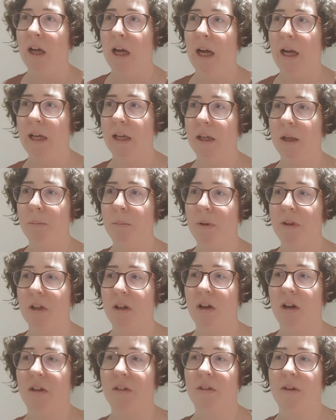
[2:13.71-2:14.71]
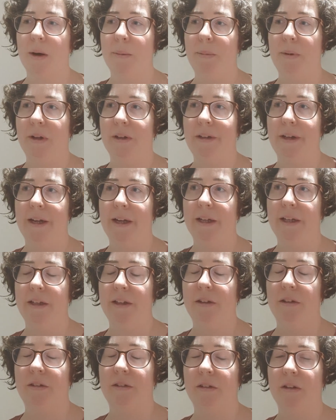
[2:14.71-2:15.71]
And the last couple of
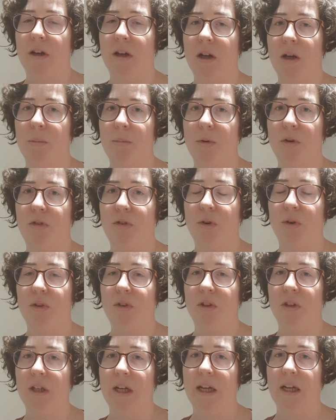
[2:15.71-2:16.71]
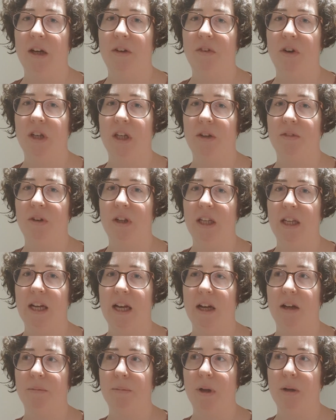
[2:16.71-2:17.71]
days before today, I've only really
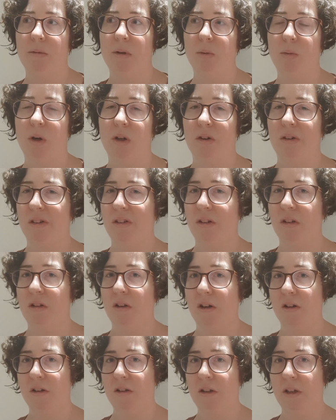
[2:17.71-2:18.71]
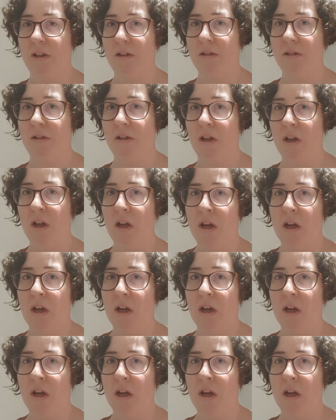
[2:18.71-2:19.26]
had maybe 1 or 2 doses,